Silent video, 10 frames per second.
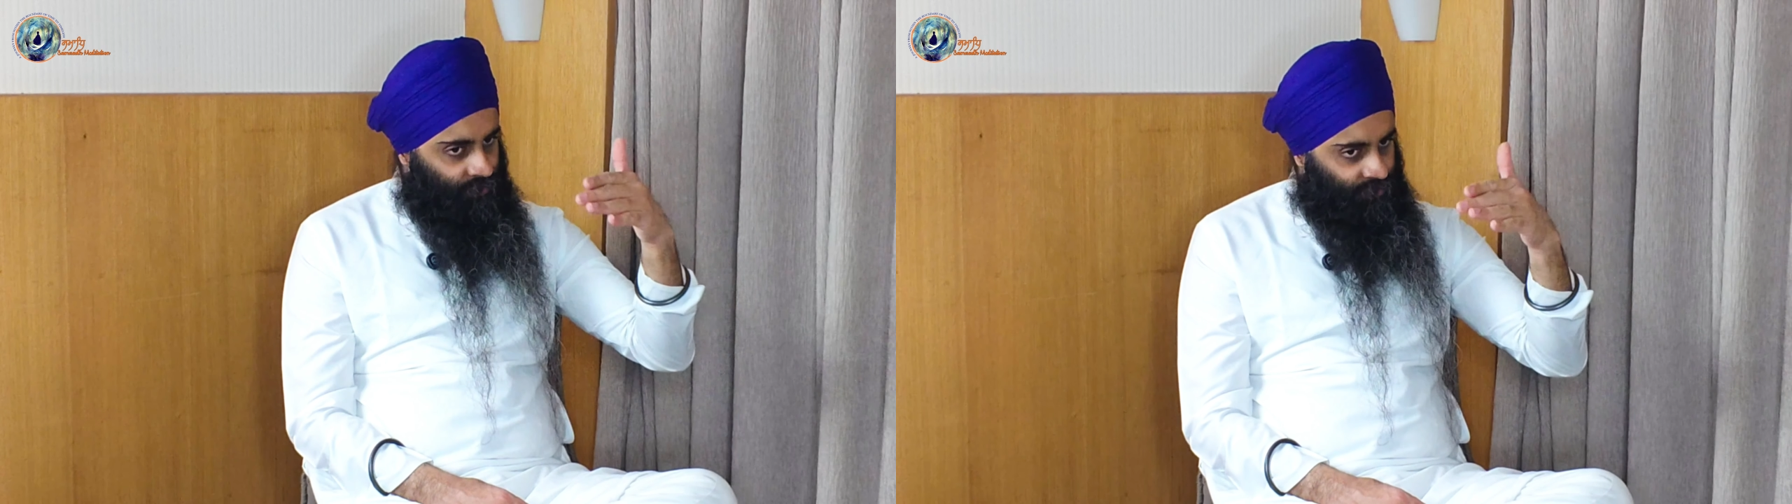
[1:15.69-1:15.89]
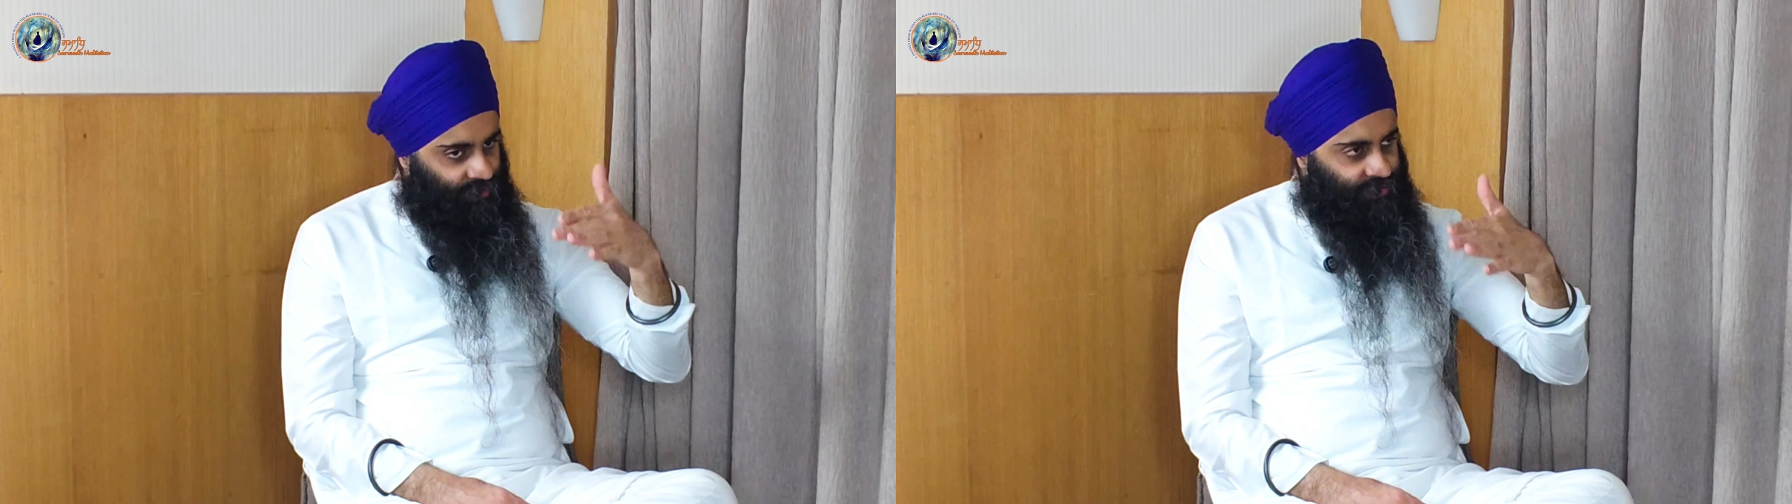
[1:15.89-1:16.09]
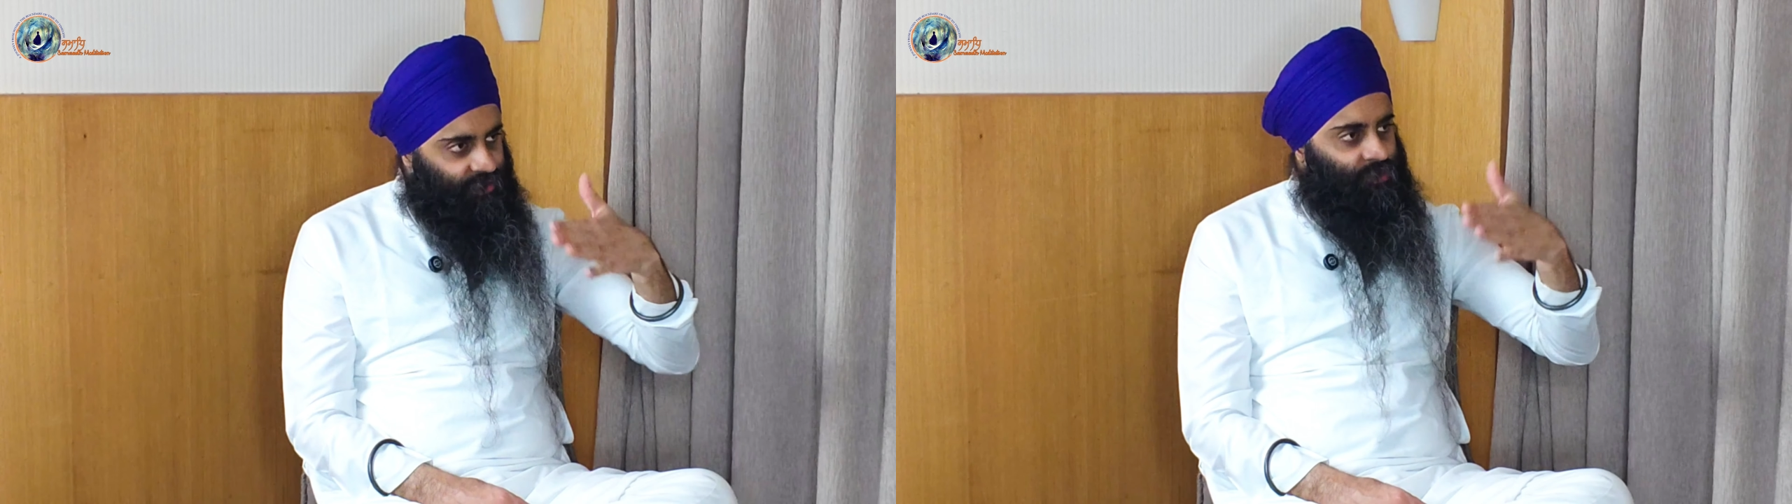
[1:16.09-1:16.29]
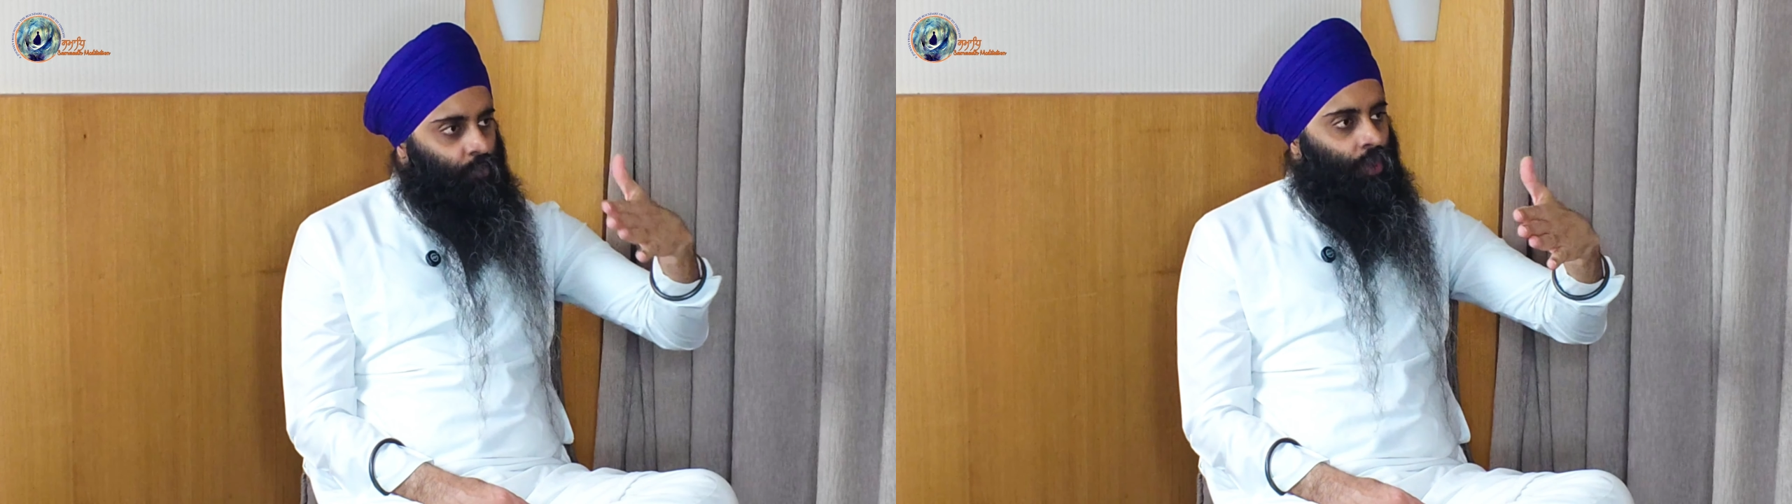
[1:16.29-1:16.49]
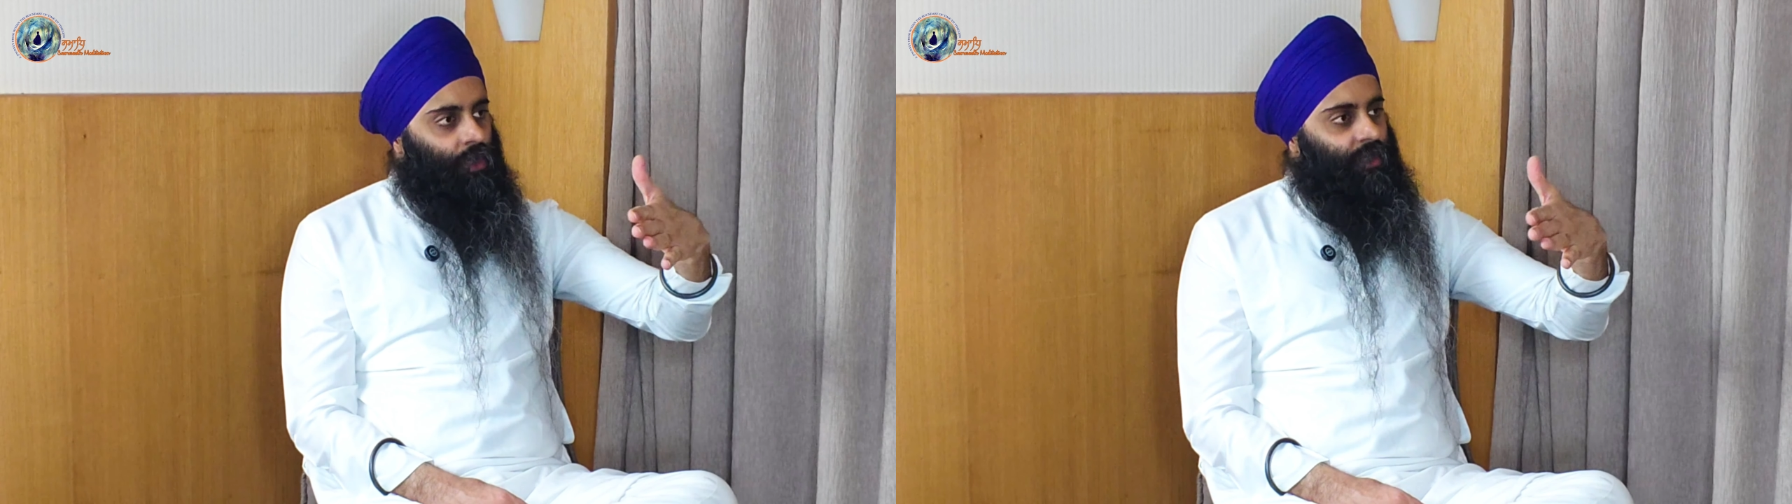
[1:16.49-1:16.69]
this is
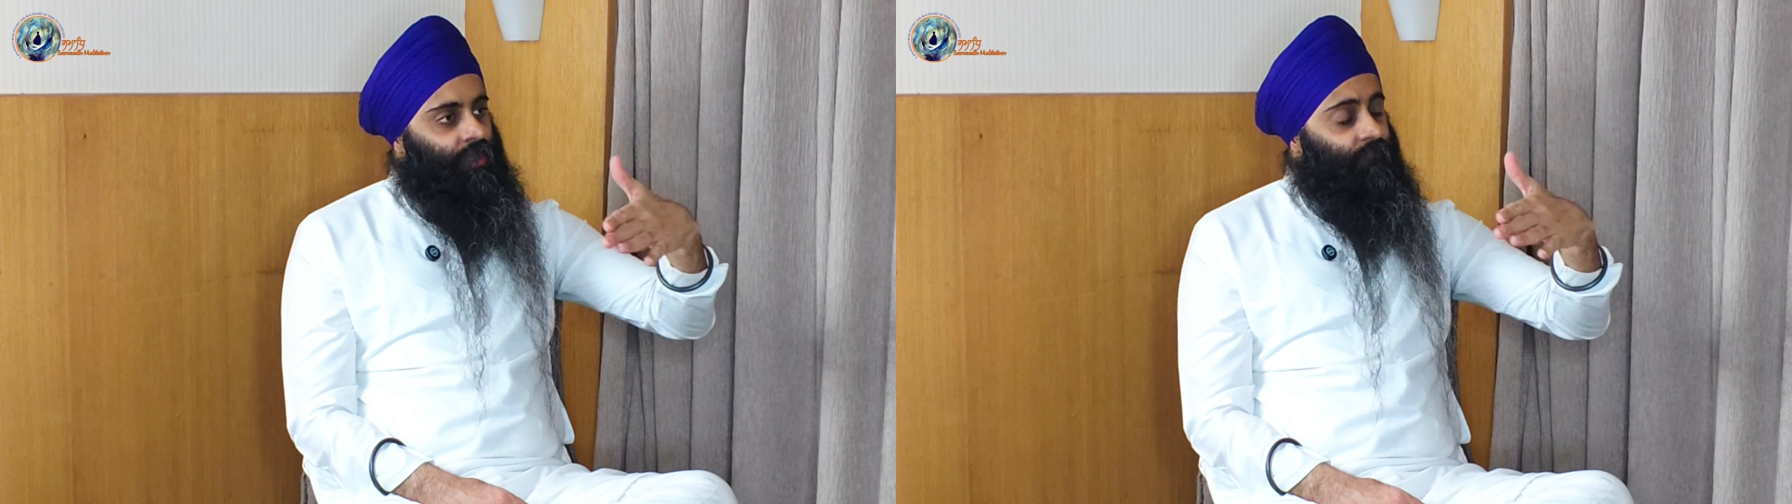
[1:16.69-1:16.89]
what